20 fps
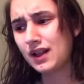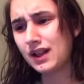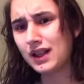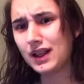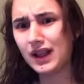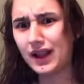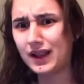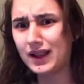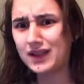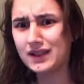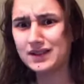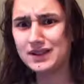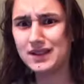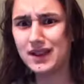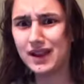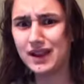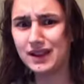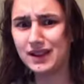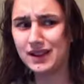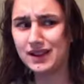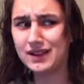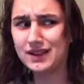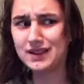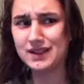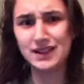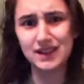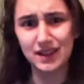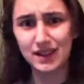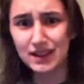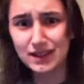I guess like let's
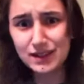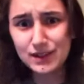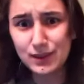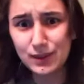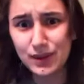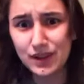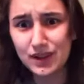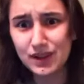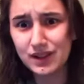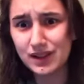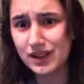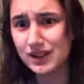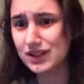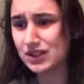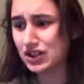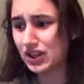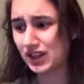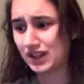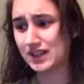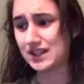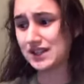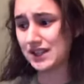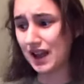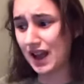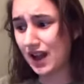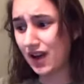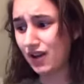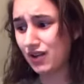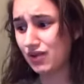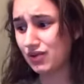get into it. Let's check this
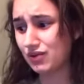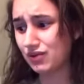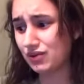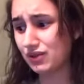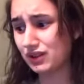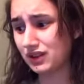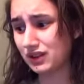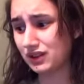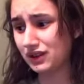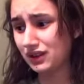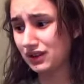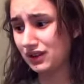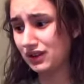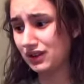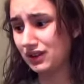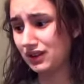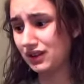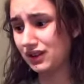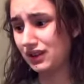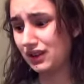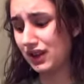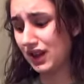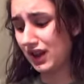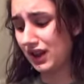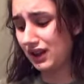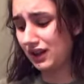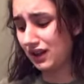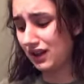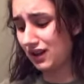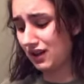out.
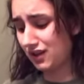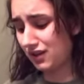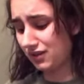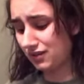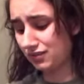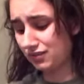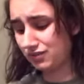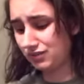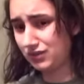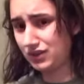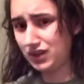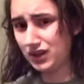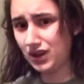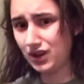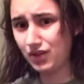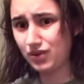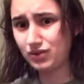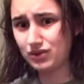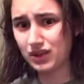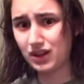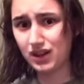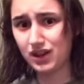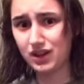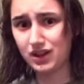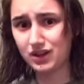Like, you know, yeah.